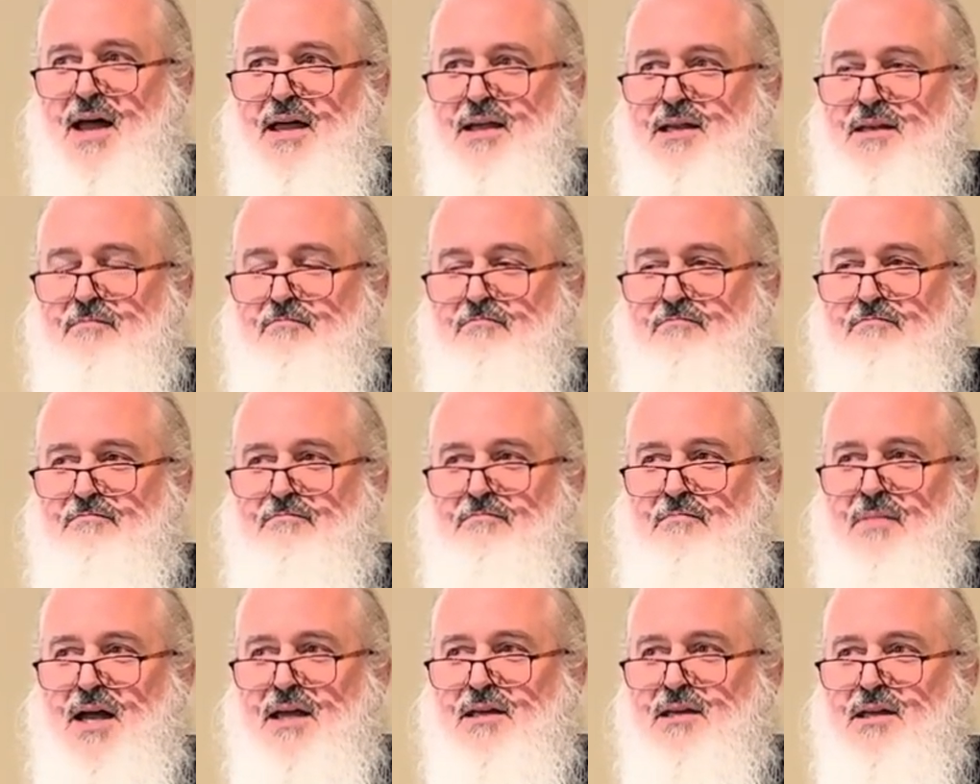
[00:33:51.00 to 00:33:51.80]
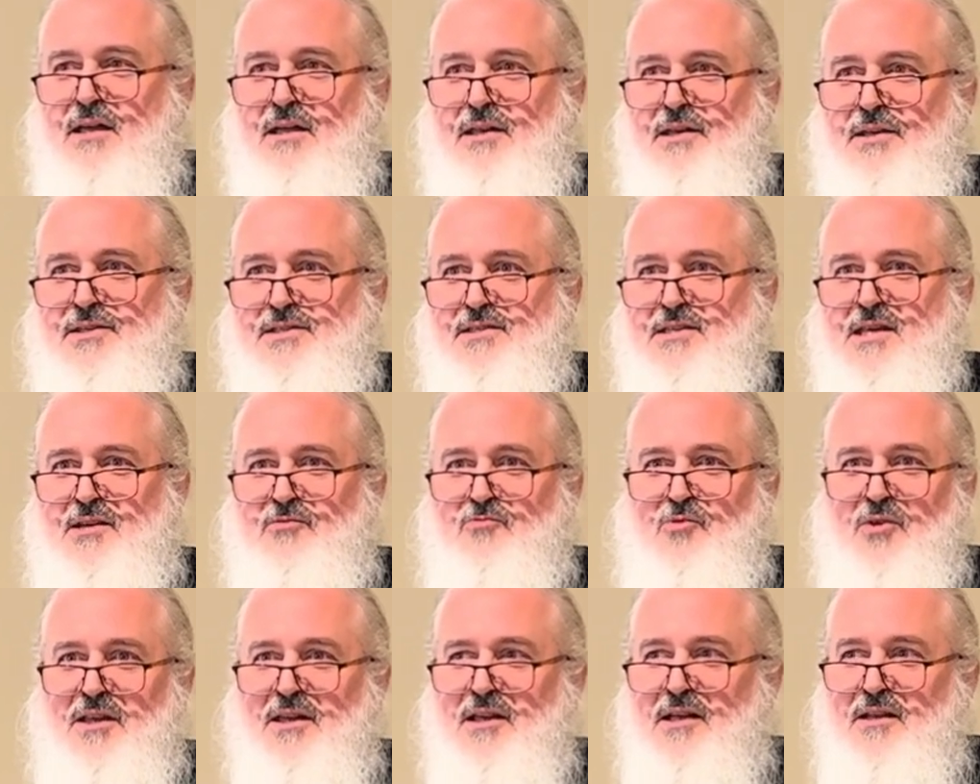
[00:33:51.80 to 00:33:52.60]
my my kids
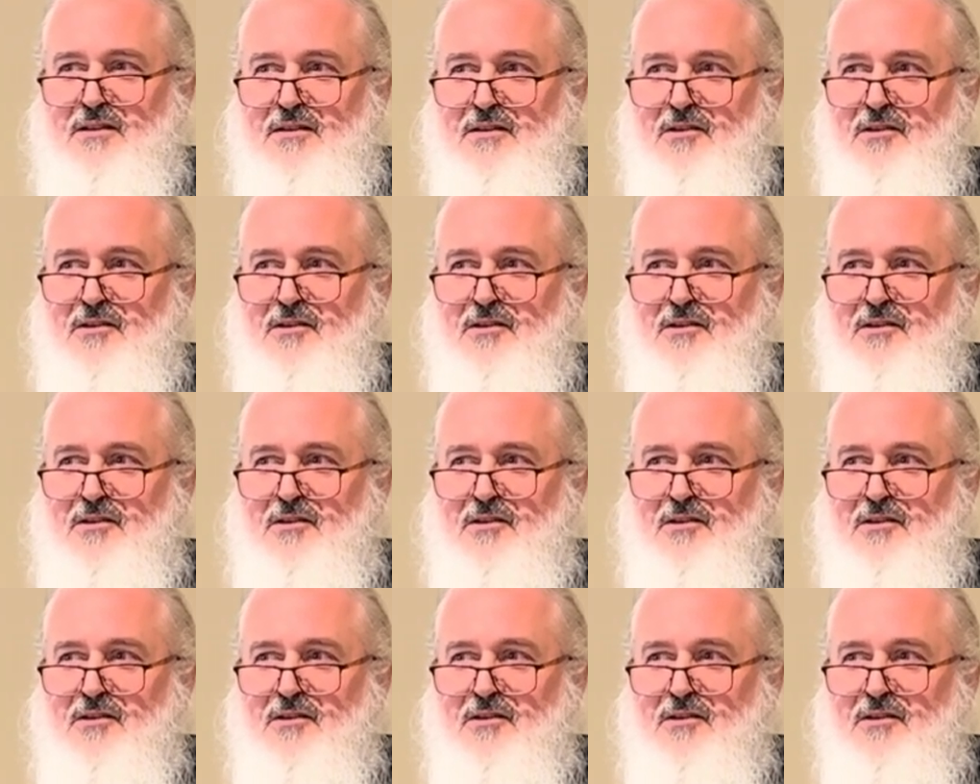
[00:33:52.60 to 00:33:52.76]
didn't really get